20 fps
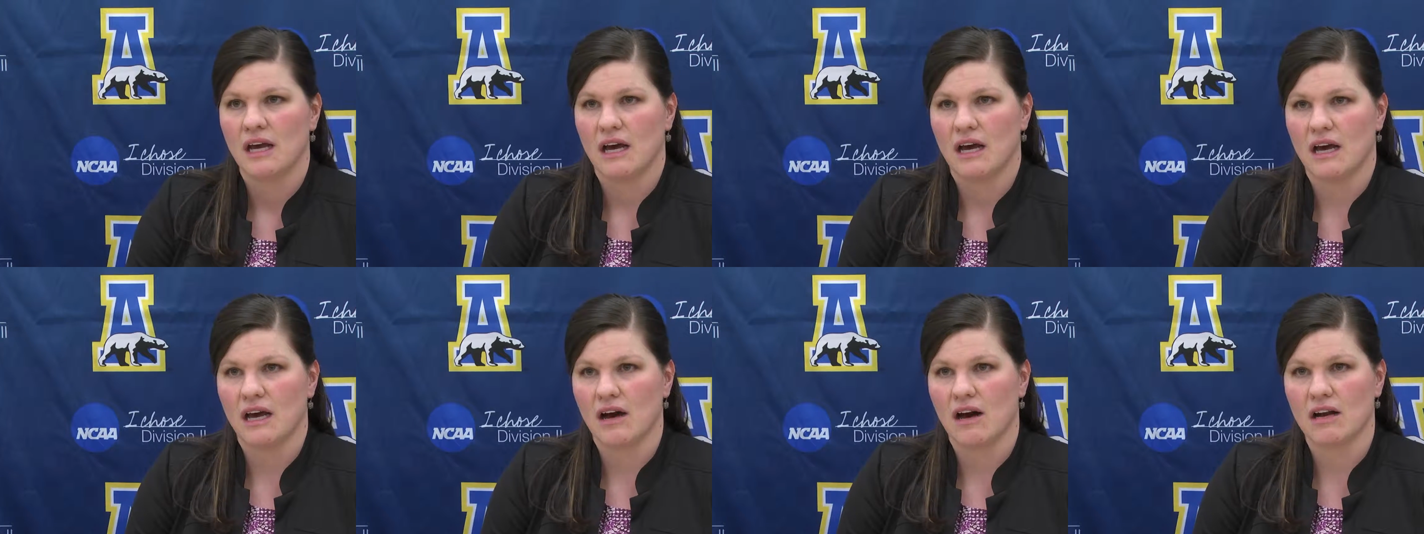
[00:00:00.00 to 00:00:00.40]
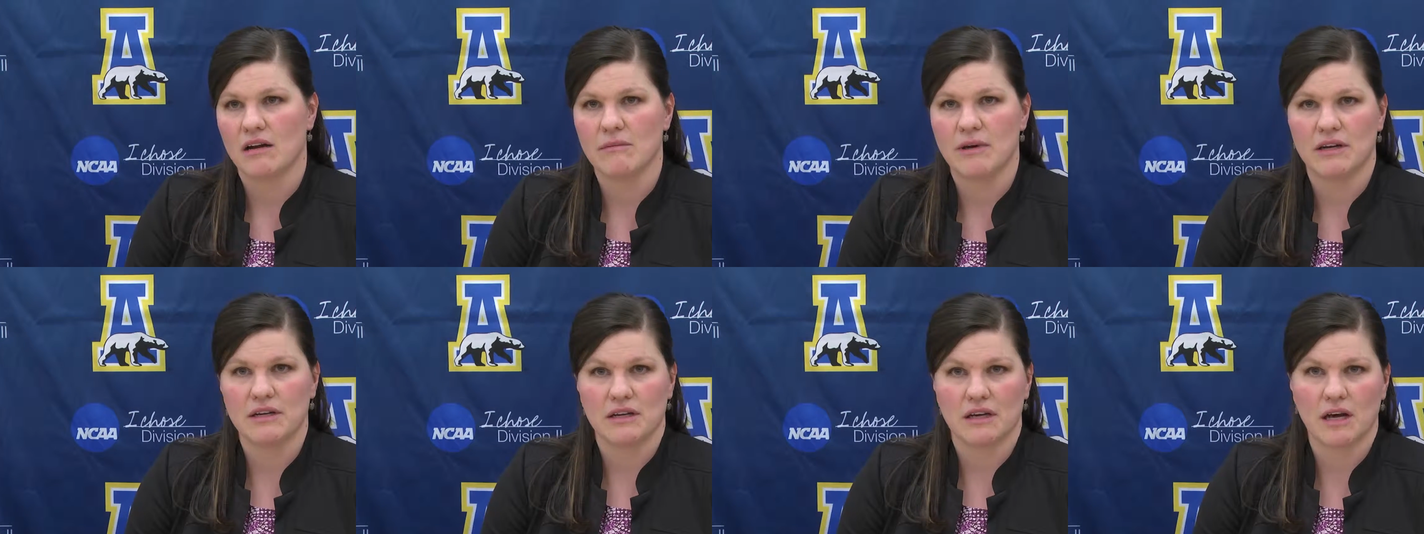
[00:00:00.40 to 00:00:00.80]

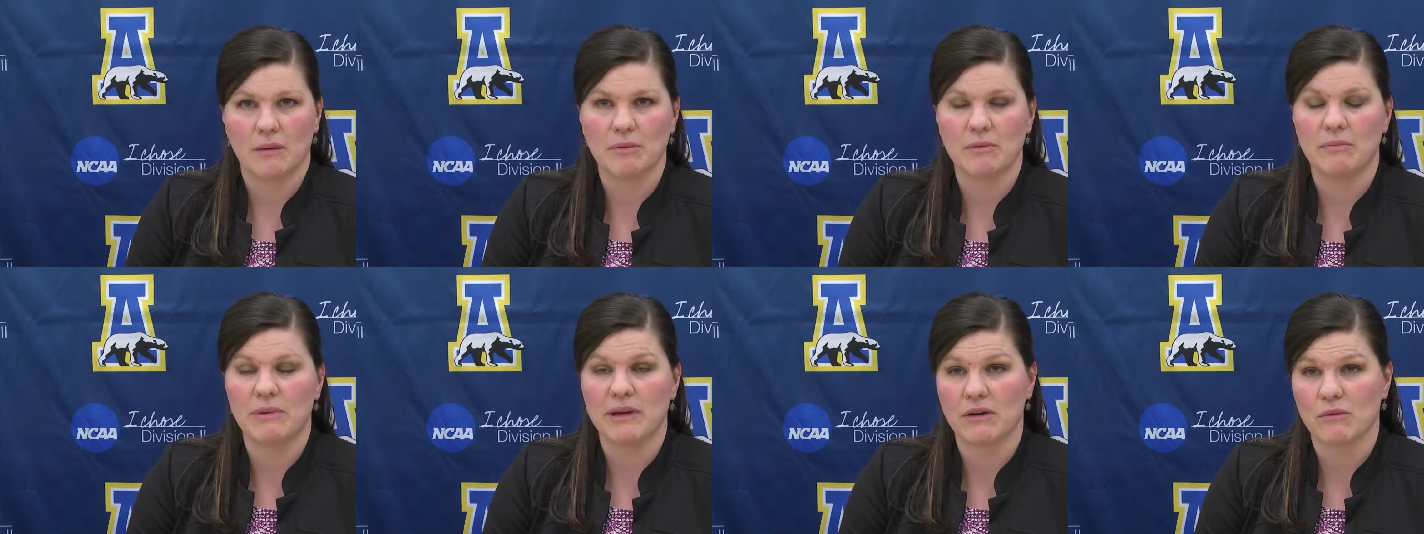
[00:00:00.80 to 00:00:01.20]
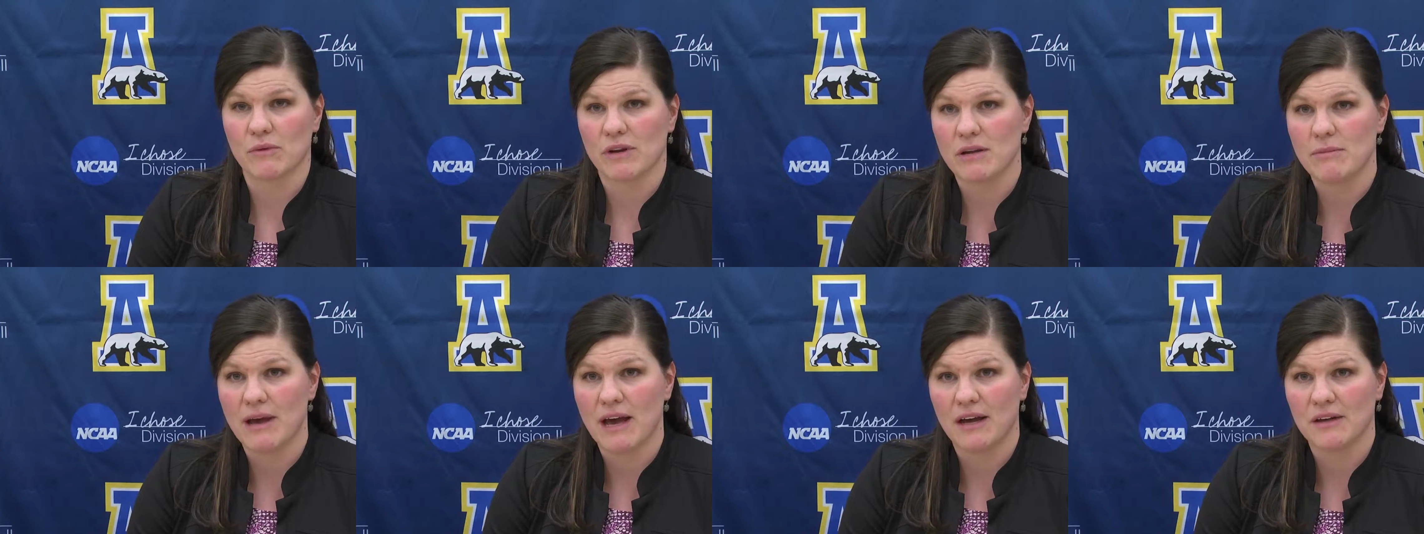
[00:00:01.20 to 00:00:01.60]
Autumn had a couple big
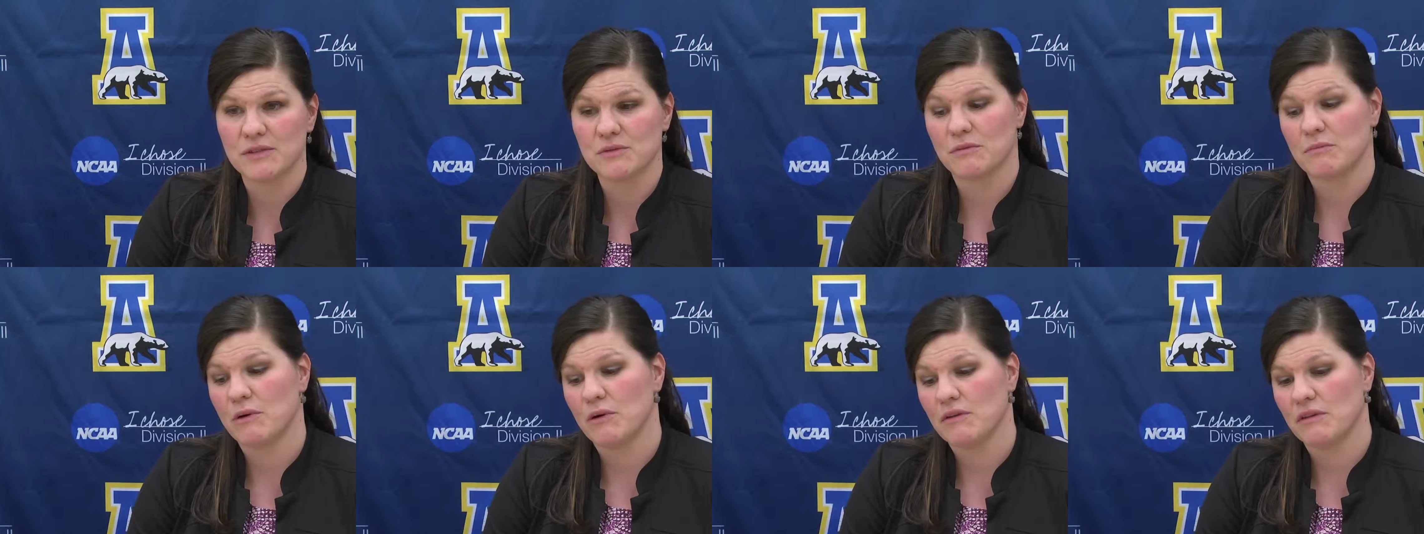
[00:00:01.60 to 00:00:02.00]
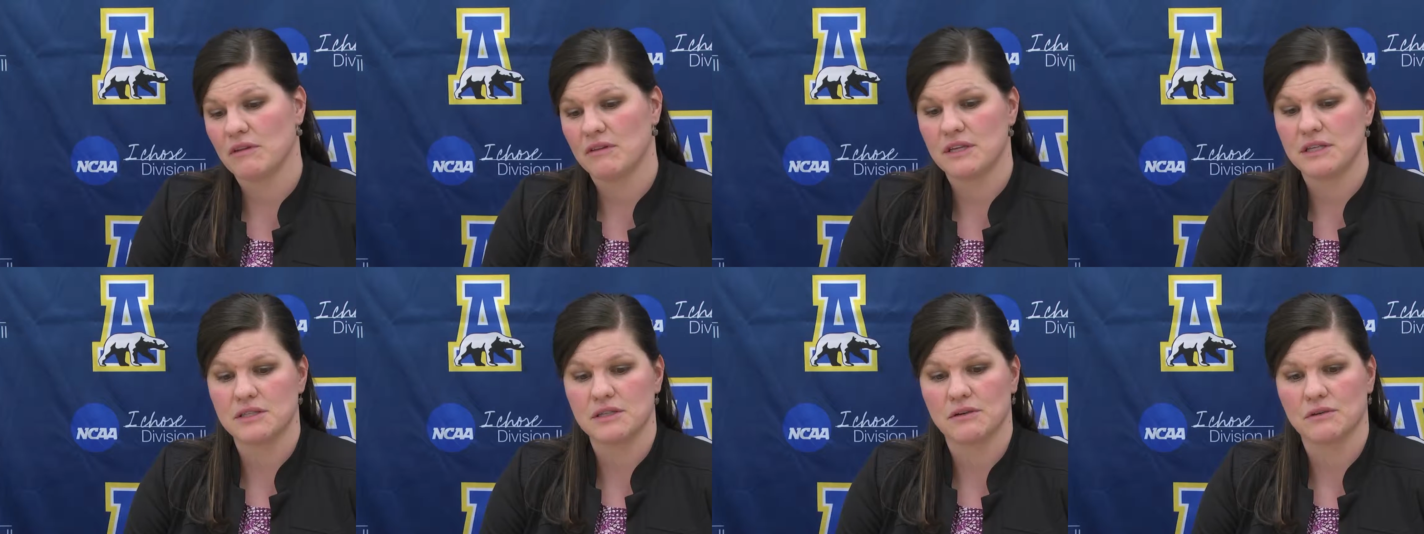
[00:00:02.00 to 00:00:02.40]
rebounds when both
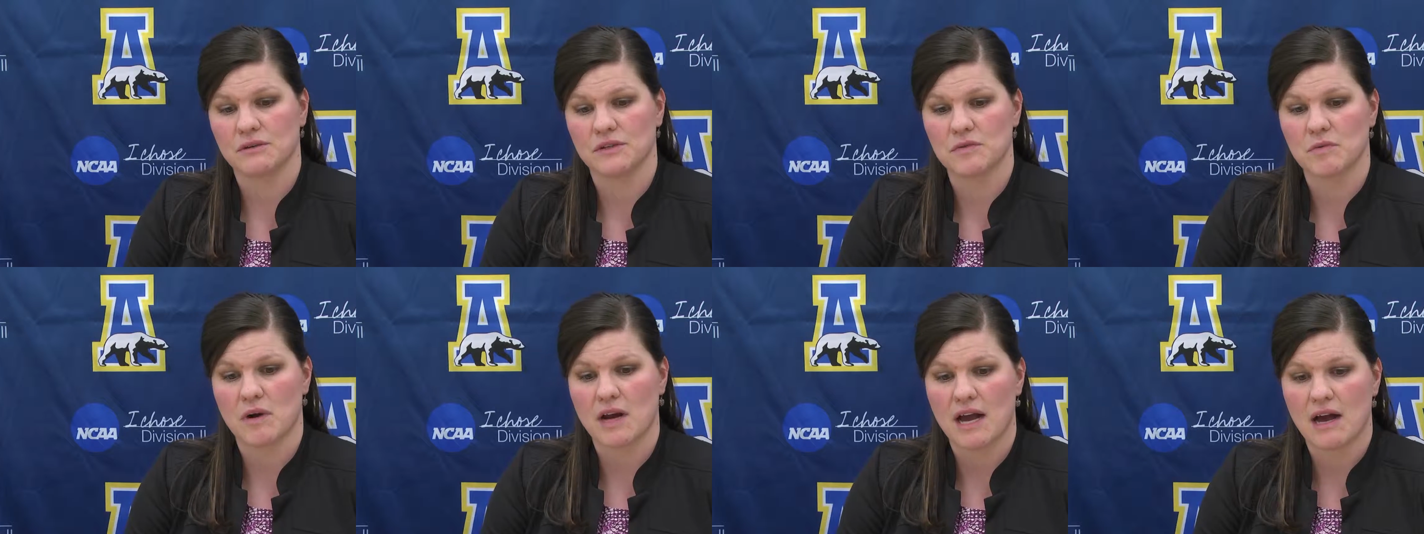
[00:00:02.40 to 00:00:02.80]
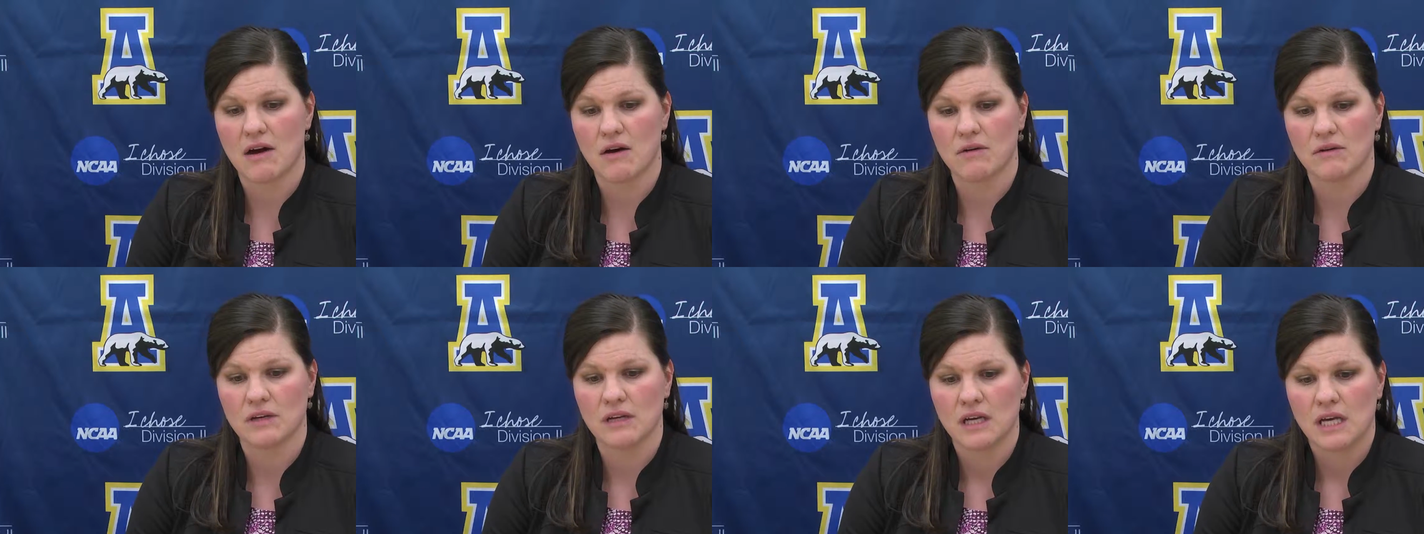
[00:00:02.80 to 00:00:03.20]
of these girls were
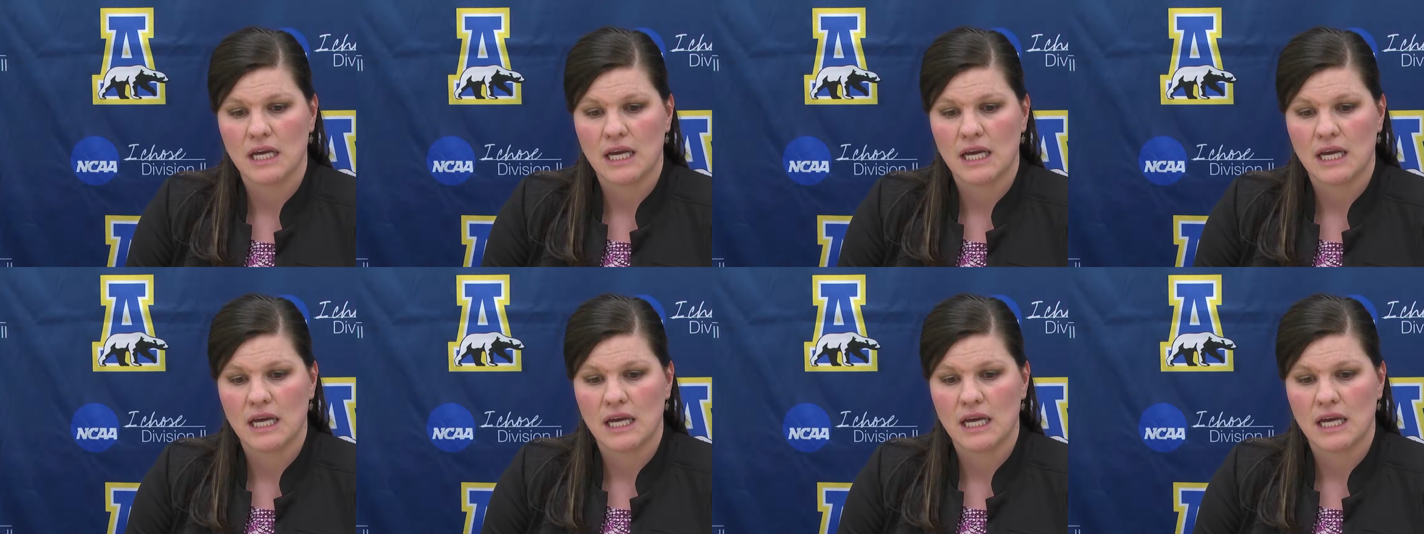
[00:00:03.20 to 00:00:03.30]
out.